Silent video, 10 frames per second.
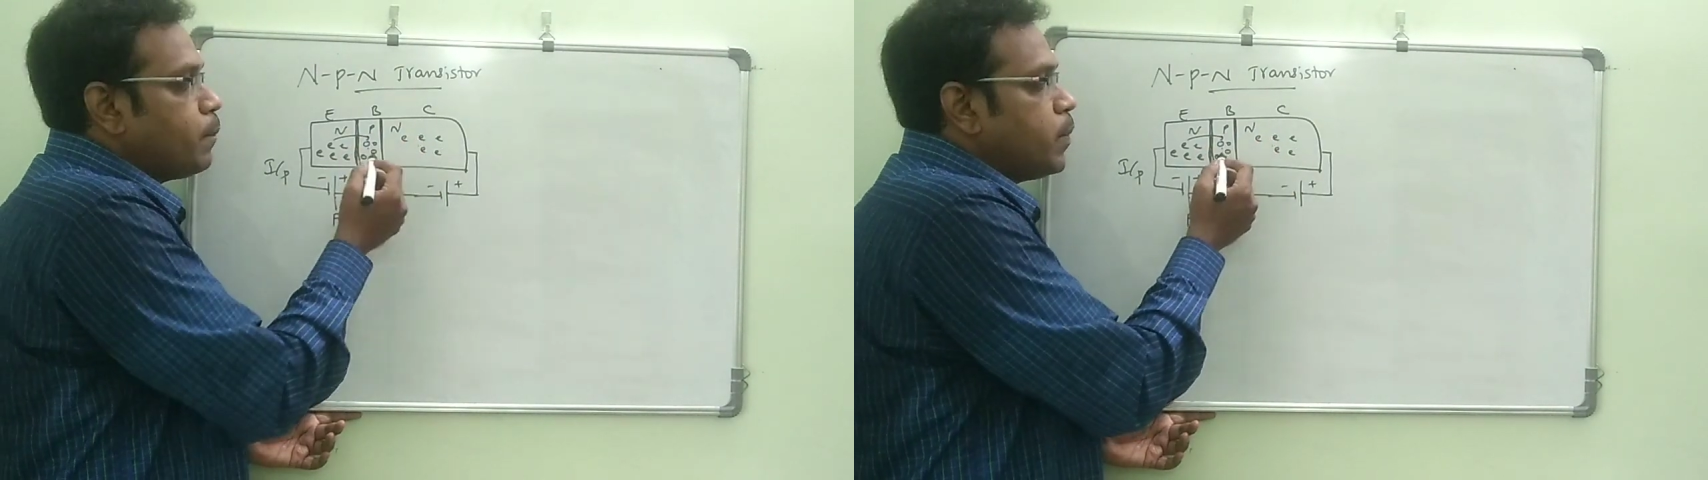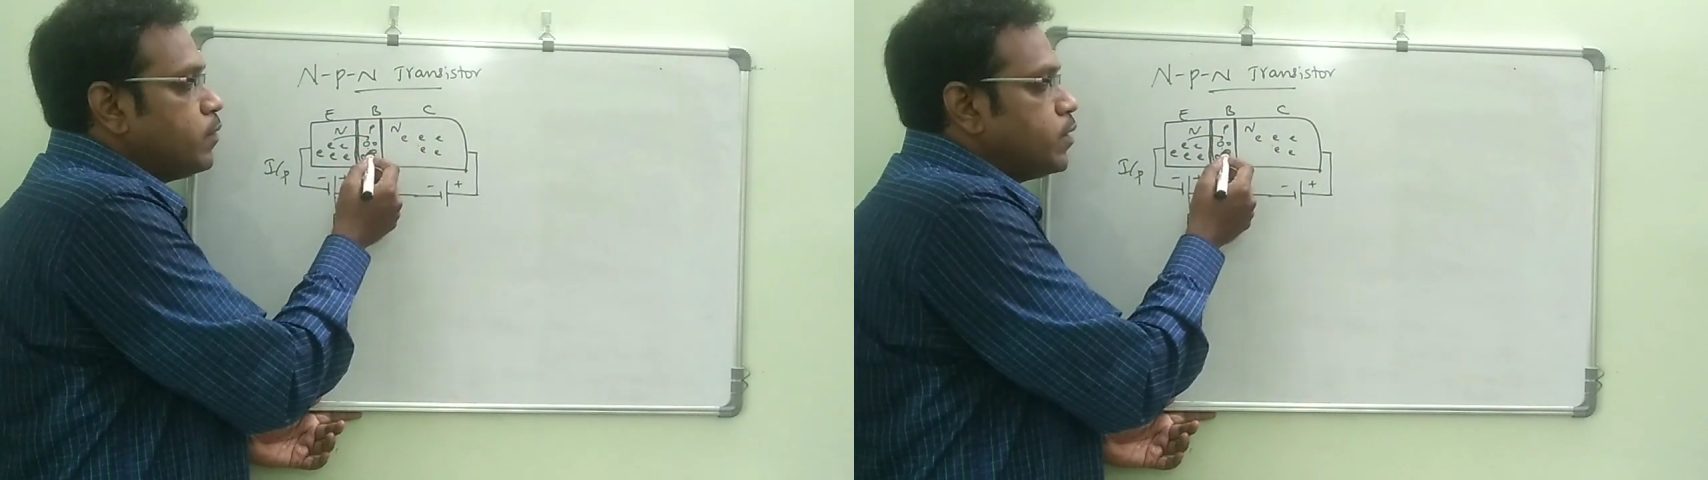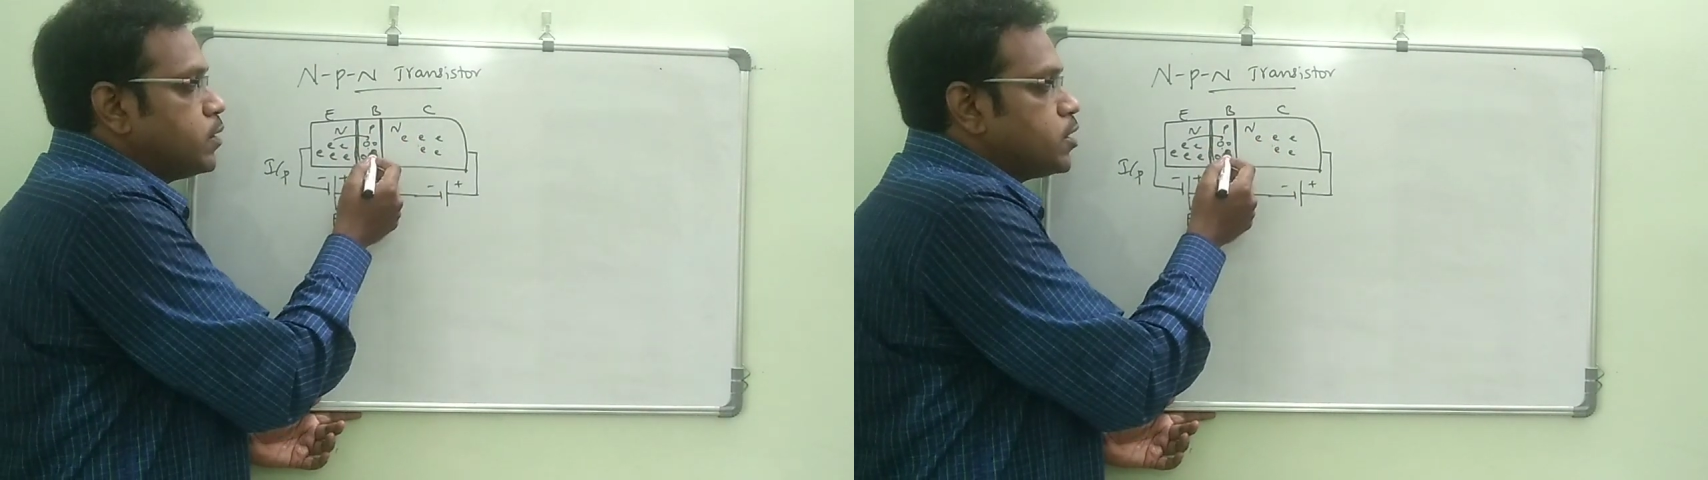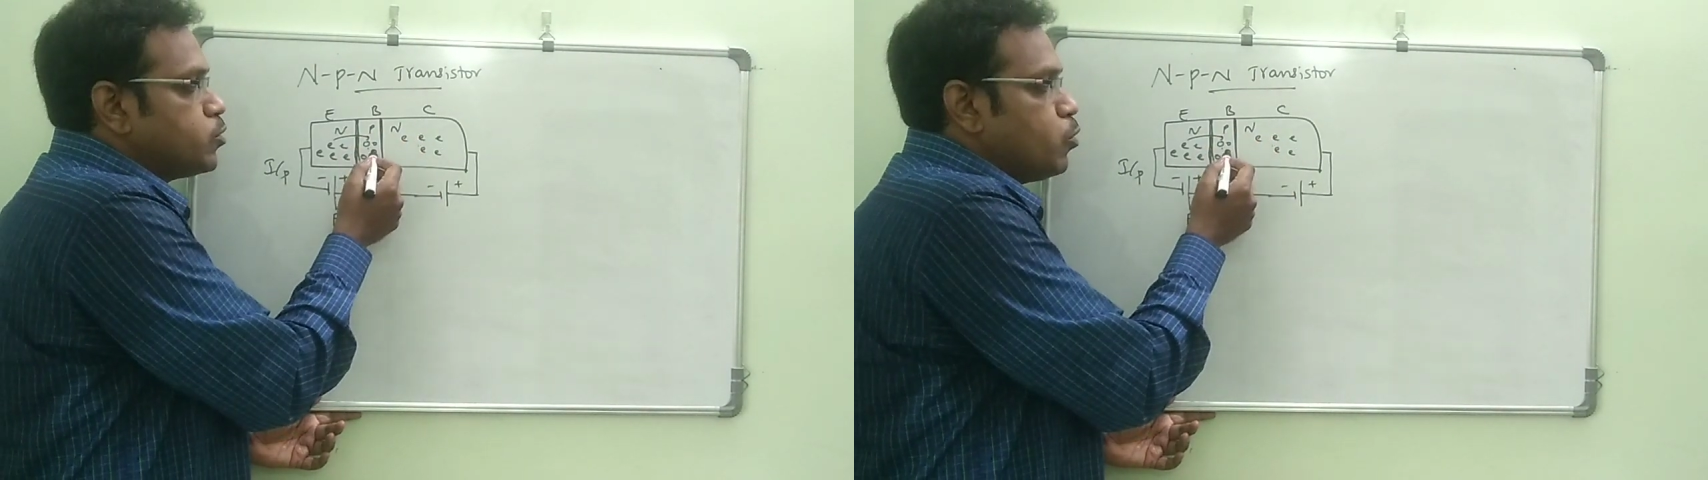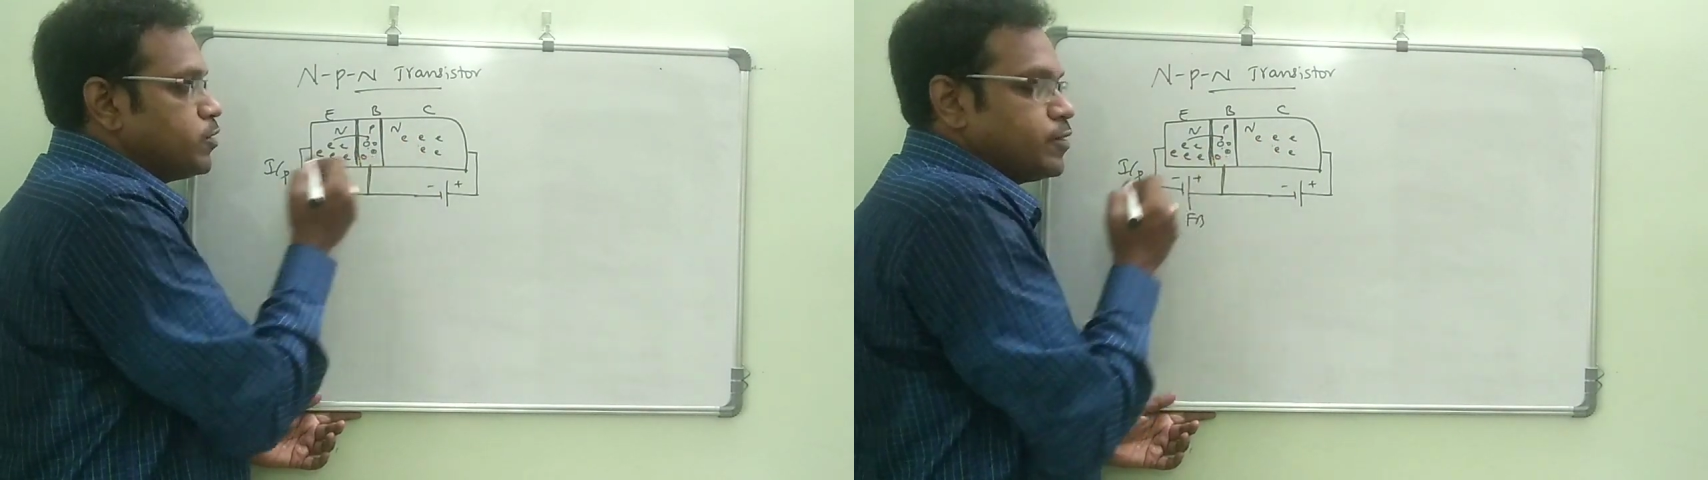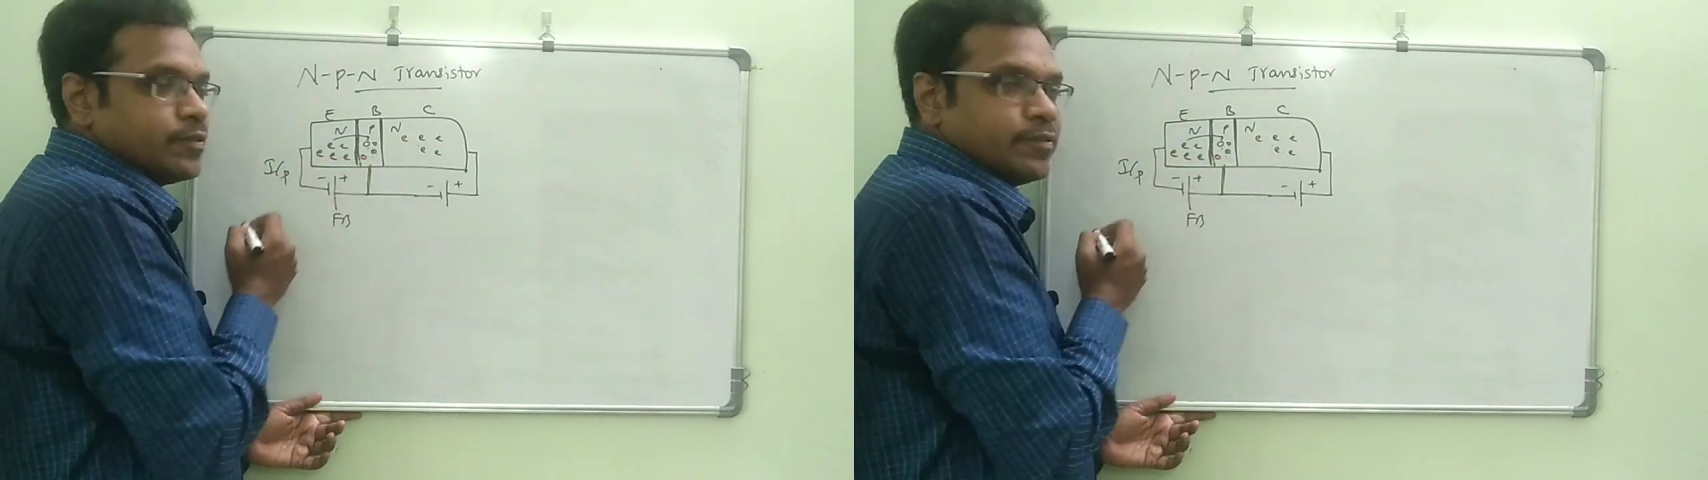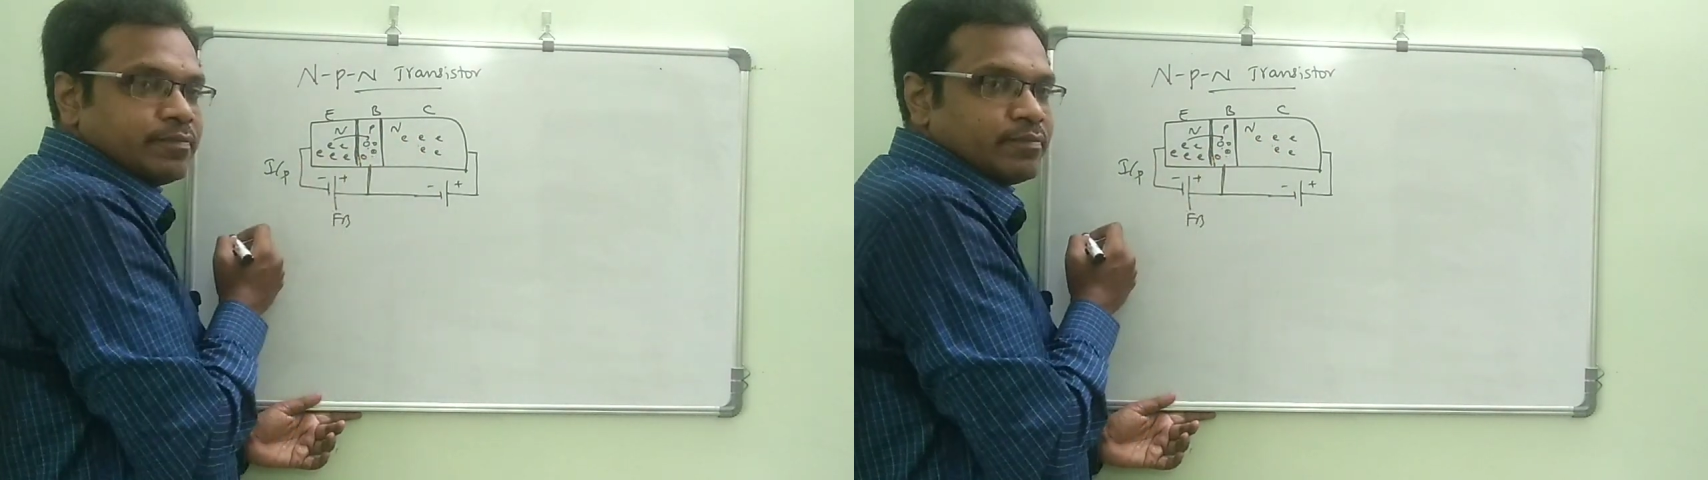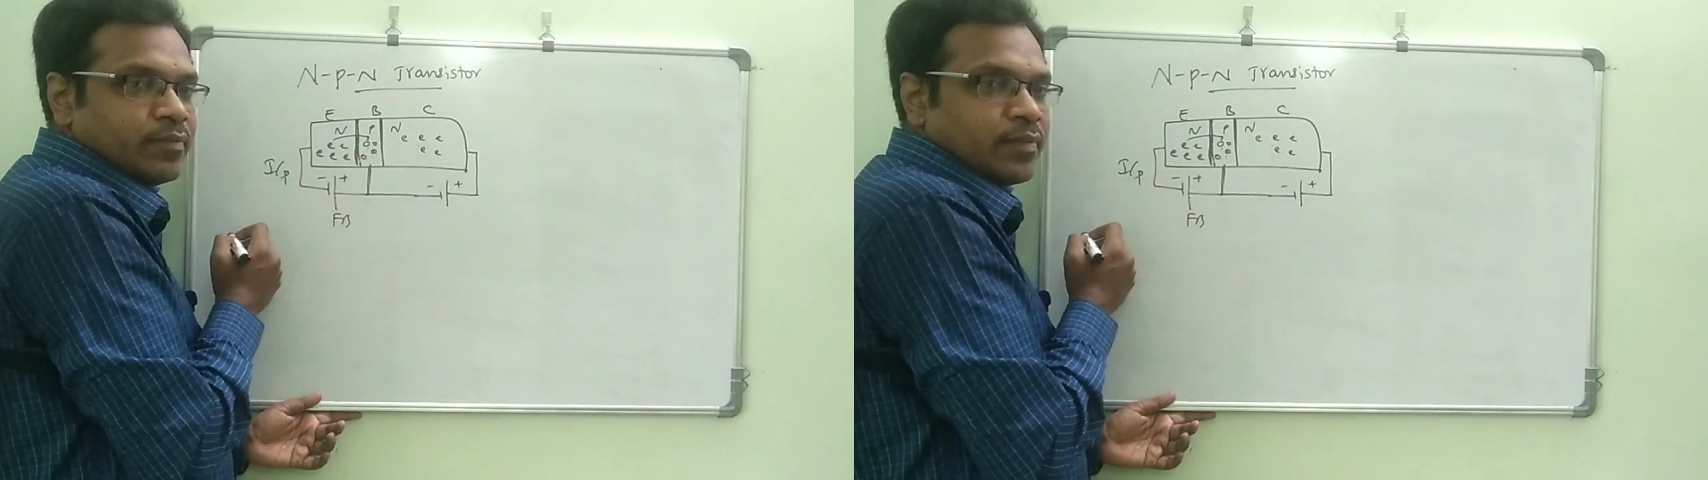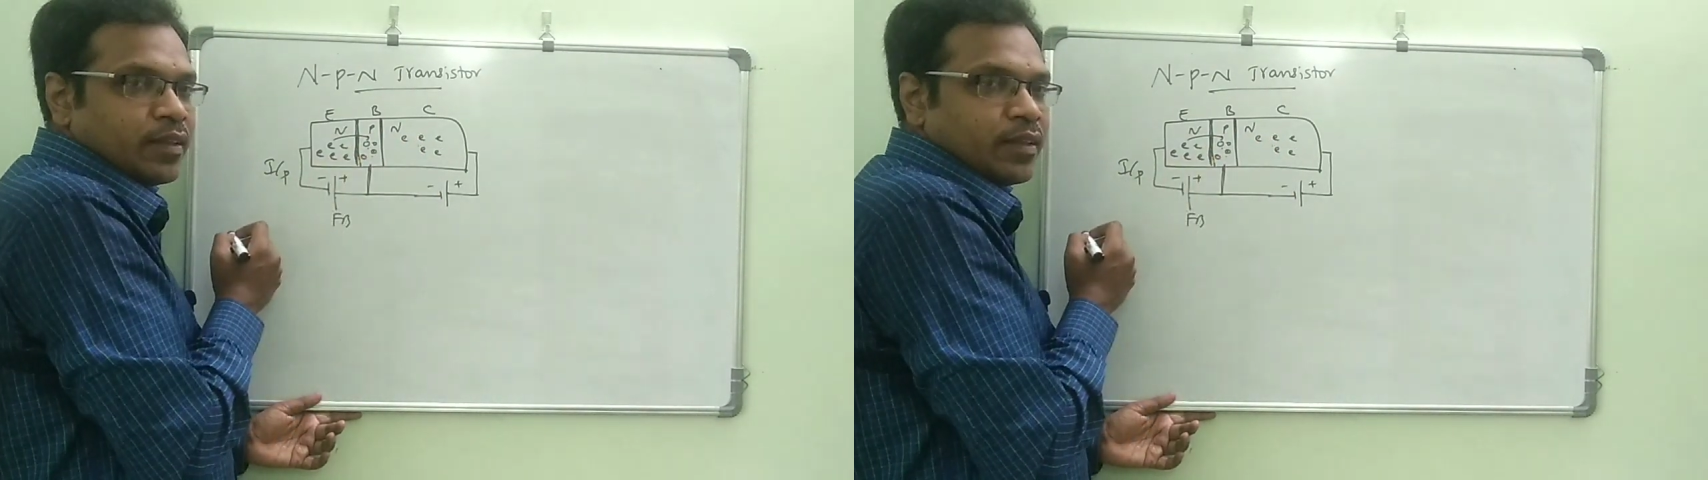will combine with these holes.